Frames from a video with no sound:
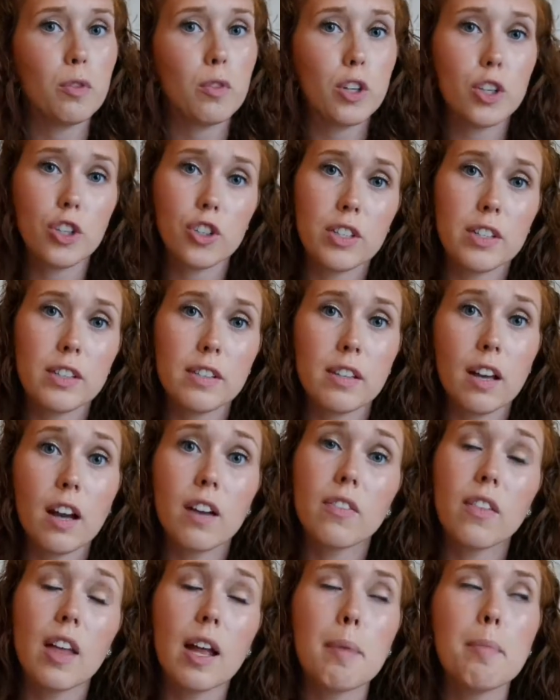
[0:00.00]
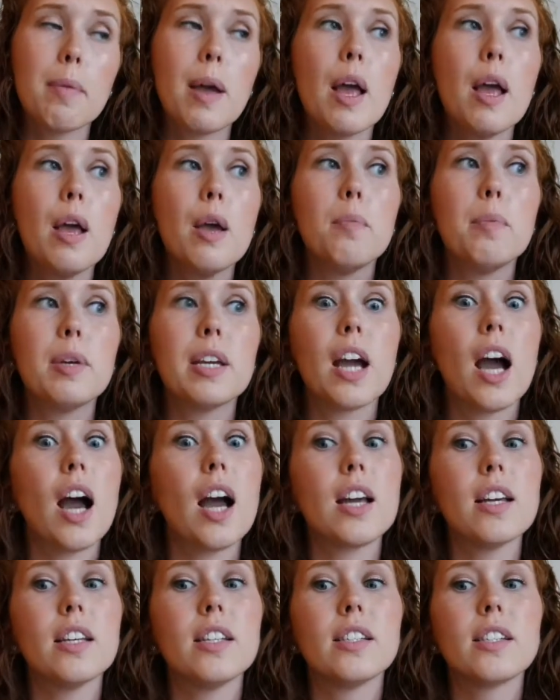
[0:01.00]
versions of them
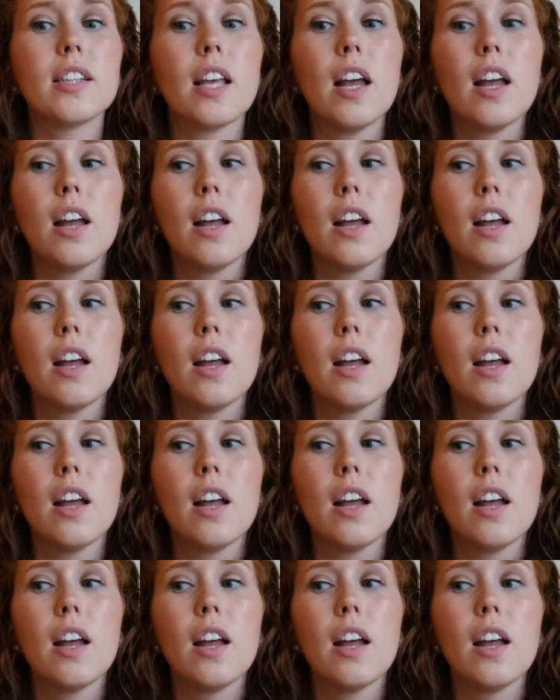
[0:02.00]
because